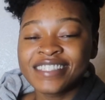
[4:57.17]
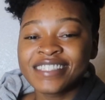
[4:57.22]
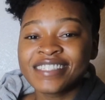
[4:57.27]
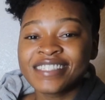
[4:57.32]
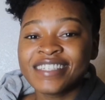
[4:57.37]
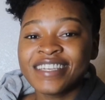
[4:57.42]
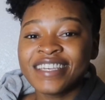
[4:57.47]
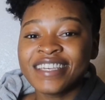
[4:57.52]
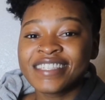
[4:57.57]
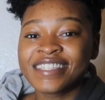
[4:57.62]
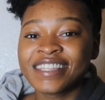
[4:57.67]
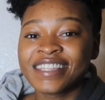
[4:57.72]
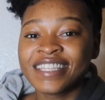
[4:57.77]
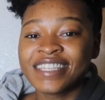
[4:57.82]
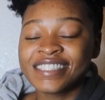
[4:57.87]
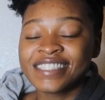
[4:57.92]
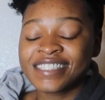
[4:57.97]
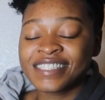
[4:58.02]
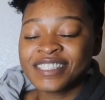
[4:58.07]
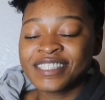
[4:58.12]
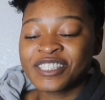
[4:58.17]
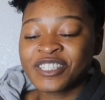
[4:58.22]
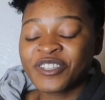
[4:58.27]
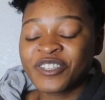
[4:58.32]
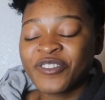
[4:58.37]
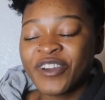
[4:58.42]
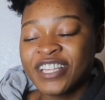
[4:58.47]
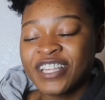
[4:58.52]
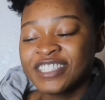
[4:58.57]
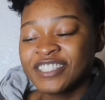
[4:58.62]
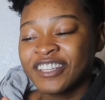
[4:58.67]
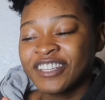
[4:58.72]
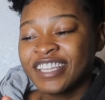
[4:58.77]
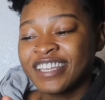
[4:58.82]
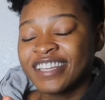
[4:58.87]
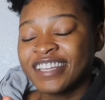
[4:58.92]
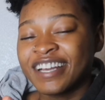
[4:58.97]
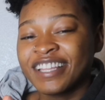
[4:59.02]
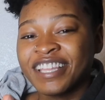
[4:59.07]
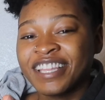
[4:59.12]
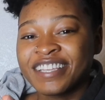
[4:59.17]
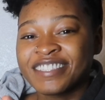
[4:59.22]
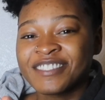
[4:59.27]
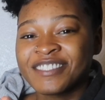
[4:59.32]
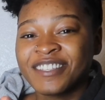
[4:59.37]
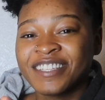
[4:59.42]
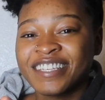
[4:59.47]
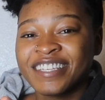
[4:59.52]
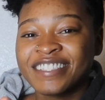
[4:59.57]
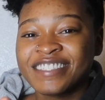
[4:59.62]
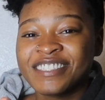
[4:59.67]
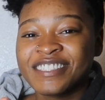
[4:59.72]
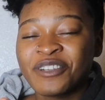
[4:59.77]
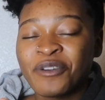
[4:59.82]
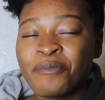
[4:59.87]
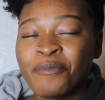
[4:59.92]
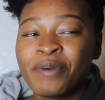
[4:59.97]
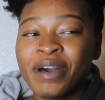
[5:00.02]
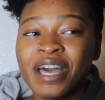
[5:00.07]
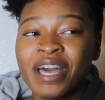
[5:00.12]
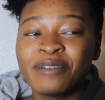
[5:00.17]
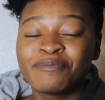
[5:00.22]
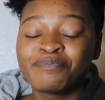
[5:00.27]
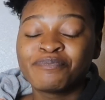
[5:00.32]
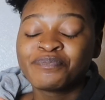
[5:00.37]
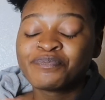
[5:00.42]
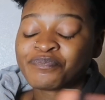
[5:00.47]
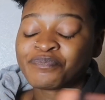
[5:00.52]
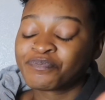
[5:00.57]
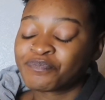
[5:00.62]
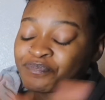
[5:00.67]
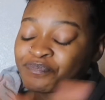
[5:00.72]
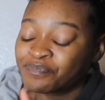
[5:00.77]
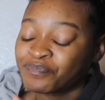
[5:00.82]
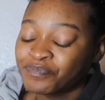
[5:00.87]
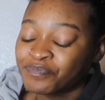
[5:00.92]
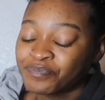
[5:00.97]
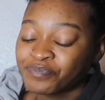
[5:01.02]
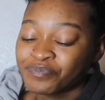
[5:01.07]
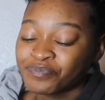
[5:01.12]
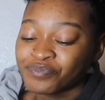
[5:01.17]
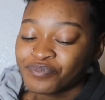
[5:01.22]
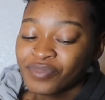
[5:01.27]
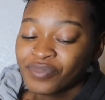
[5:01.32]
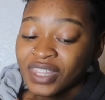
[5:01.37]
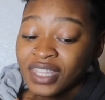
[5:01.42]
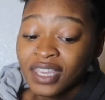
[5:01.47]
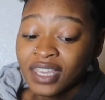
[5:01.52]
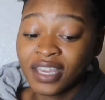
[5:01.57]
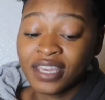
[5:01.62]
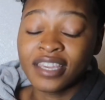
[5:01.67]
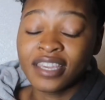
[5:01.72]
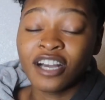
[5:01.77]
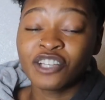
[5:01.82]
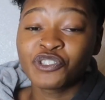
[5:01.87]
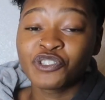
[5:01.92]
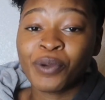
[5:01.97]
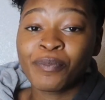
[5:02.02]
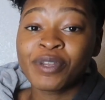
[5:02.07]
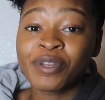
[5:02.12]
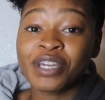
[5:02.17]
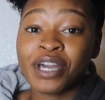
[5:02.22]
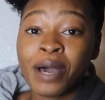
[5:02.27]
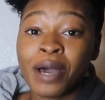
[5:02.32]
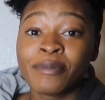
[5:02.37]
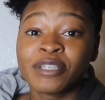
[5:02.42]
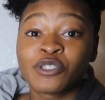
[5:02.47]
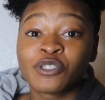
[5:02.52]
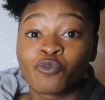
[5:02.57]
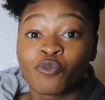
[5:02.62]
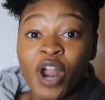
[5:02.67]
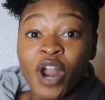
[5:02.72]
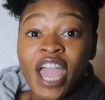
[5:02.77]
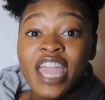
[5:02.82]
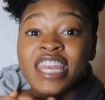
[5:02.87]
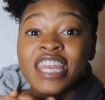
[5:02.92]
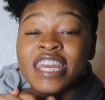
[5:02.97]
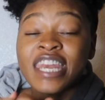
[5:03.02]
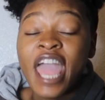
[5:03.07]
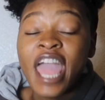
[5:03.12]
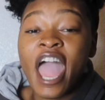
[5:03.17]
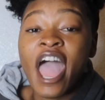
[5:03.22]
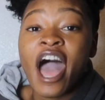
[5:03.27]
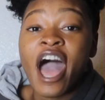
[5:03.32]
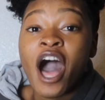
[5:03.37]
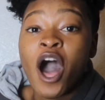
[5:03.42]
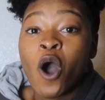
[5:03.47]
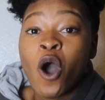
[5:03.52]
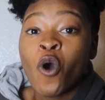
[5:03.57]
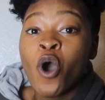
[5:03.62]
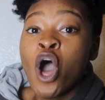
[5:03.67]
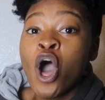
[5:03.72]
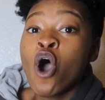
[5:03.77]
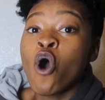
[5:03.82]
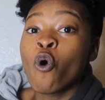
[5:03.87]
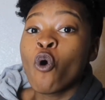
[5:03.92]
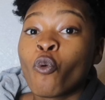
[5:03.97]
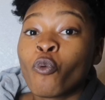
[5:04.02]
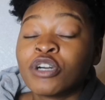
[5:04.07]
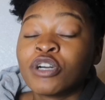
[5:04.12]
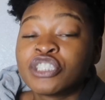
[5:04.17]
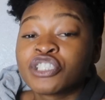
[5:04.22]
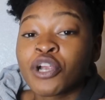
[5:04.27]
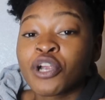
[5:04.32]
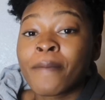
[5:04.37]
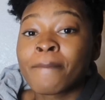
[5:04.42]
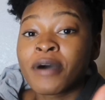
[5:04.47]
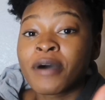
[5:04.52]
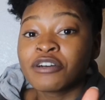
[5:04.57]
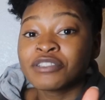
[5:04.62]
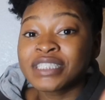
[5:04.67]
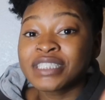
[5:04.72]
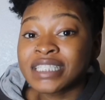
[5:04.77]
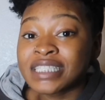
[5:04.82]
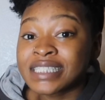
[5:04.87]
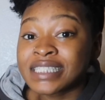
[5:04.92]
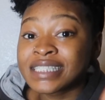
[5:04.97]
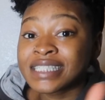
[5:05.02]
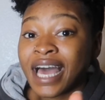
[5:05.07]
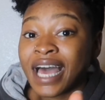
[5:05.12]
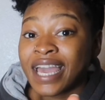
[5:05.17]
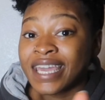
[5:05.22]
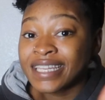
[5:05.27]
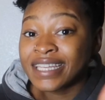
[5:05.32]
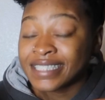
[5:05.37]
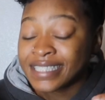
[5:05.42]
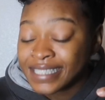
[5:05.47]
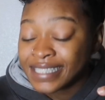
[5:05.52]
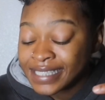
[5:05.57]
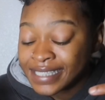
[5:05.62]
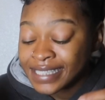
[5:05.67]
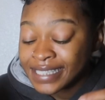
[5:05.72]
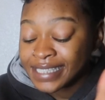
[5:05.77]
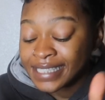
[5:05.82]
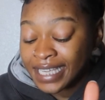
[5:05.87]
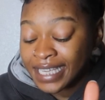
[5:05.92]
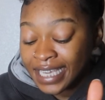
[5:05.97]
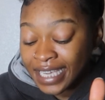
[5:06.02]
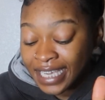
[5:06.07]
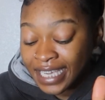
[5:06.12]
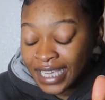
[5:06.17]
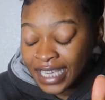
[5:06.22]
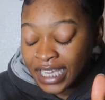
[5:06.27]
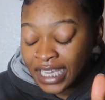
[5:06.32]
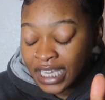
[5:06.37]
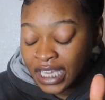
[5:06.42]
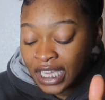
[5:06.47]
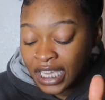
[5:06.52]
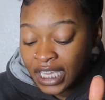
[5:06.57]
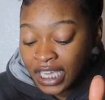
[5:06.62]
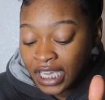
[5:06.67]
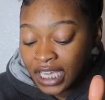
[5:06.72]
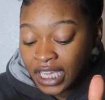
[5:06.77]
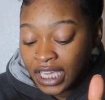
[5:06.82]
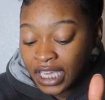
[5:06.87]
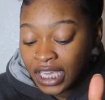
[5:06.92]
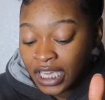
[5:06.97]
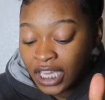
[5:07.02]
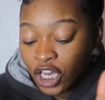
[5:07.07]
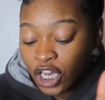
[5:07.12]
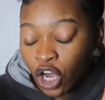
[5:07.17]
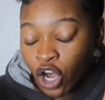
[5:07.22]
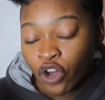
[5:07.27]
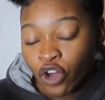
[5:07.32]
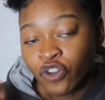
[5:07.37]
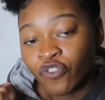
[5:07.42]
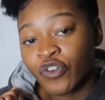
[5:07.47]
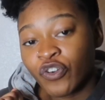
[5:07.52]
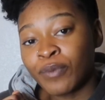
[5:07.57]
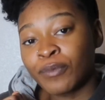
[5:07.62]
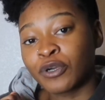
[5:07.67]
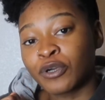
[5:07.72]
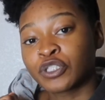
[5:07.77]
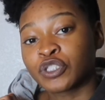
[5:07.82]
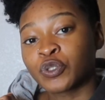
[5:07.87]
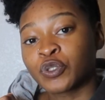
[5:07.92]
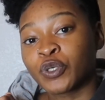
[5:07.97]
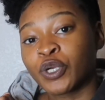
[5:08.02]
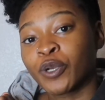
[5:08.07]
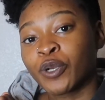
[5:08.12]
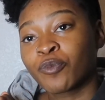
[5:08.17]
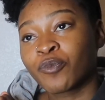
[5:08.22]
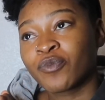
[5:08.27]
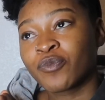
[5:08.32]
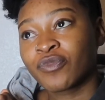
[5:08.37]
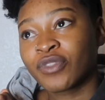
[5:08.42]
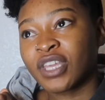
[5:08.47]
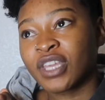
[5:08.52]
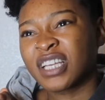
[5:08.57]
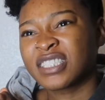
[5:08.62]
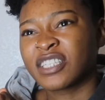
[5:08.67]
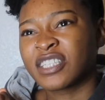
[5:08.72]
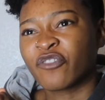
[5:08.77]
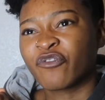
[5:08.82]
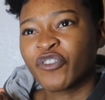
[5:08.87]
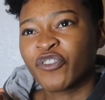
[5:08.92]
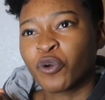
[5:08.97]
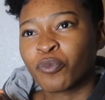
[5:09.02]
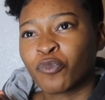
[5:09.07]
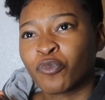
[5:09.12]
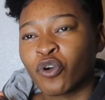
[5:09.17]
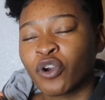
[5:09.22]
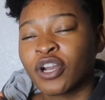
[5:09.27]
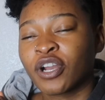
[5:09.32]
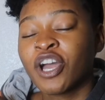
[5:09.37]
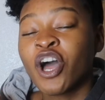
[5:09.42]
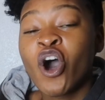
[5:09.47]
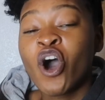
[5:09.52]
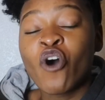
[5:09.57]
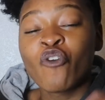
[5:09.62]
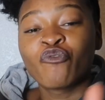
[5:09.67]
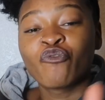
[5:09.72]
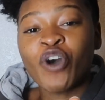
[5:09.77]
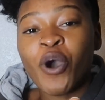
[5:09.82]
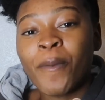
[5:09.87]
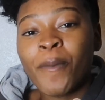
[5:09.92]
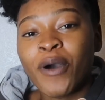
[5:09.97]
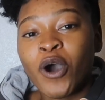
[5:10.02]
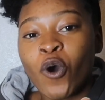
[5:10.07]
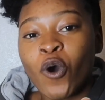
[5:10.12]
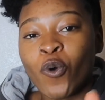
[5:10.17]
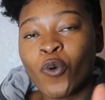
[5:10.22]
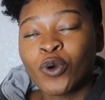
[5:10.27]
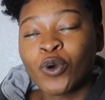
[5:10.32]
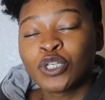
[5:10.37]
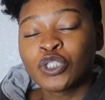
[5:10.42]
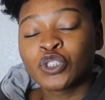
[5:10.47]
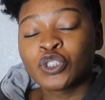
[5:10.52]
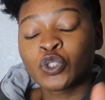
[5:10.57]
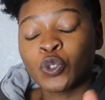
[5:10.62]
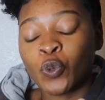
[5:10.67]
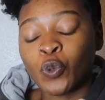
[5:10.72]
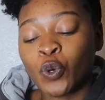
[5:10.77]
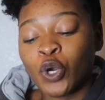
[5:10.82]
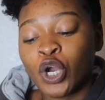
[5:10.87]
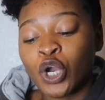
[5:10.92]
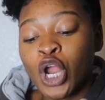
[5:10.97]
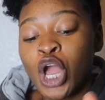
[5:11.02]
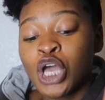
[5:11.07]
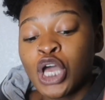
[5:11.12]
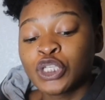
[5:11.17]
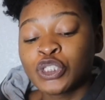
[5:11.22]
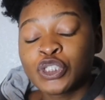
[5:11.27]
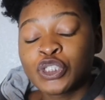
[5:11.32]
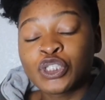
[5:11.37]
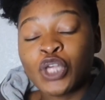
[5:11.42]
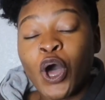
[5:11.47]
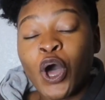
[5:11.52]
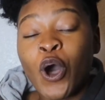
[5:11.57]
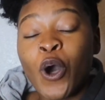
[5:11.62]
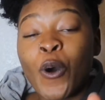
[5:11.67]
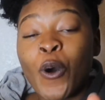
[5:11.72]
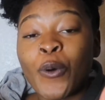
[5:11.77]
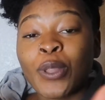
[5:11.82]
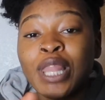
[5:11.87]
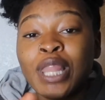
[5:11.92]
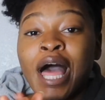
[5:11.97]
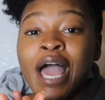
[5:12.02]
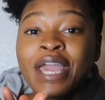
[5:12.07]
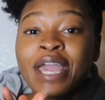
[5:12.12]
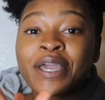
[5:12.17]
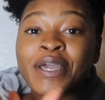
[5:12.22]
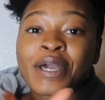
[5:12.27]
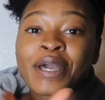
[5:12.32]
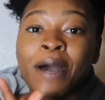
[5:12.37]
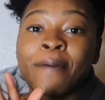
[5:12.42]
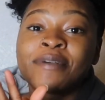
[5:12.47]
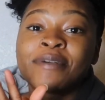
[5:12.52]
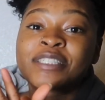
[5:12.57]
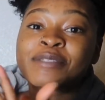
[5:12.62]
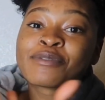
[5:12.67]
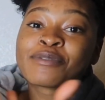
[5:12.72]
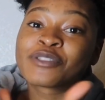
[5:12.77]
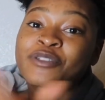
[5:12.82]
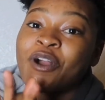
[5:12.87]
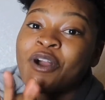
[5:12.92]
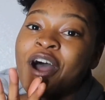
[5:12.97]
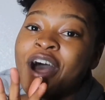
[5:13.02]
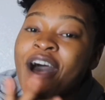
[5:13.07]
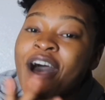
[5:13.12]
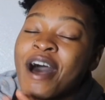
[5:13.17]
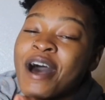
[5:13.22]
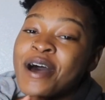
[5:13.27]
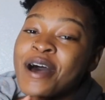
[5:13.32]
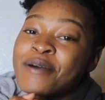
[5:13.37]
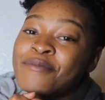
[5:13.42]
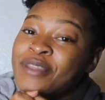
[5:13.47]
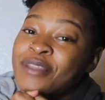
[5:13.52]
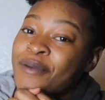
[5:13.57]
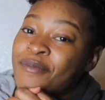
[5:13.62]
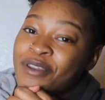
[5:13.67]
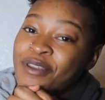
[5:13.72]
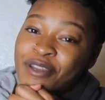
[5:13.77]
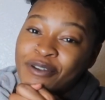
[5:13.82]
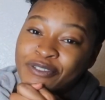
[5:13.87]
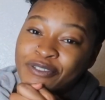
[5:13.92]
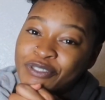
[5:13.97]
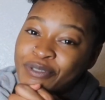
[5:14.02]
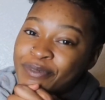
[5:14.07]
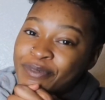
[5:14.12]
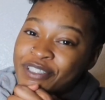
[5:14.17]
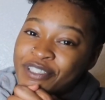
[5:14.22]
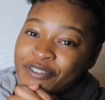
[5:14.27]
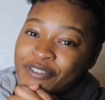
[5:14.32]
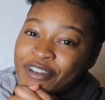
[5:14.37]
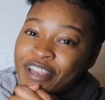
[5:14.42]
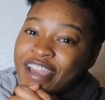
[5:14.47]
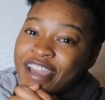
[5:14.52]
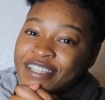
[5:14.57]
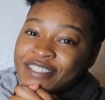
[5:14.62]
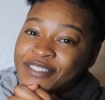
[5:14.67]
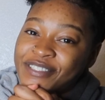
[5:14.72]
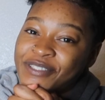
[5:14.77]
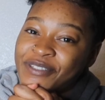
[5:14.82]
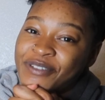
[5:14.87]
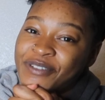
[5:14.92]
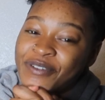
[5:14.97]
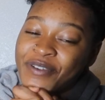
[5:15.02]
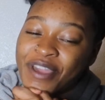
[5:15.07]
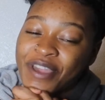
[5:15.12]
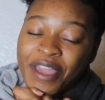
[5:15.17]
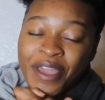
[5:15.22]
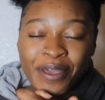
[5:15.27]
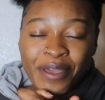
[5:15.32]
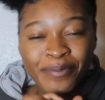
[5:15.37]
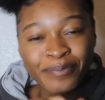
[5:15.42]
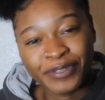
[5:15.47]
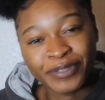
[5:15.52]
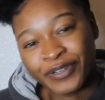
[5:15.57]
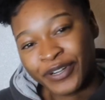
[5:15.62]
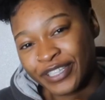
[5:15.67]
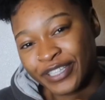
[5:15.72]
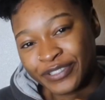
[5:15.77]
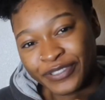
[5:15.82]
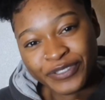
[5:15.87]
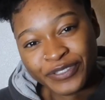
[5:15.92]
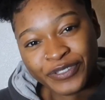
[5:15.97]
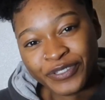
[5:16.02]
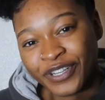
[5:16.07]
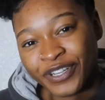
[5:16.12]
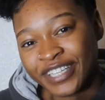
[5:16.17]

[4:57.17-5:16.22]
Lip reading: to listen to. And Salida, I like Salida too. But y'all drop in the comments right now what you're most excited to see on the FOMO tour. I said FOMO tour. So like, comment, subscribe, let me know what you want me to react to, and blue hearts or true